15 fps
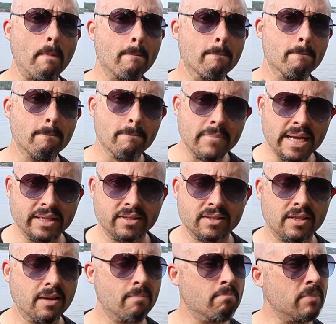mint.
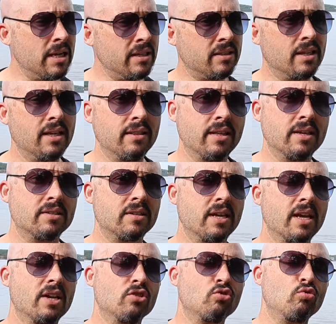The mint in this
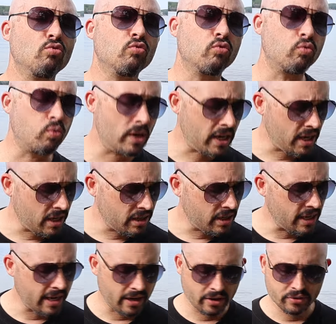is green,
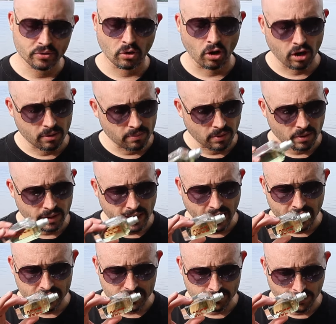it is herbal,
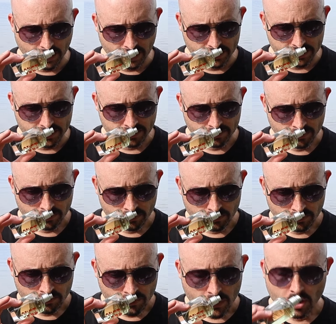and it smells
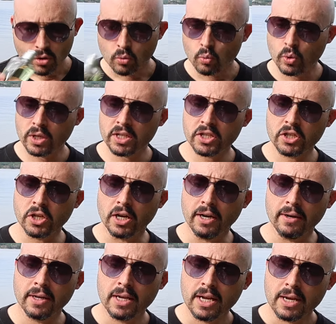really
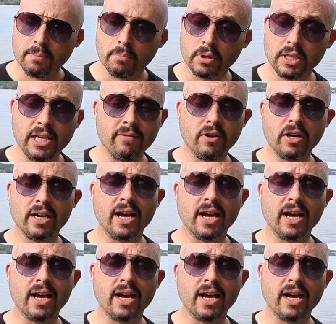good. Believe it or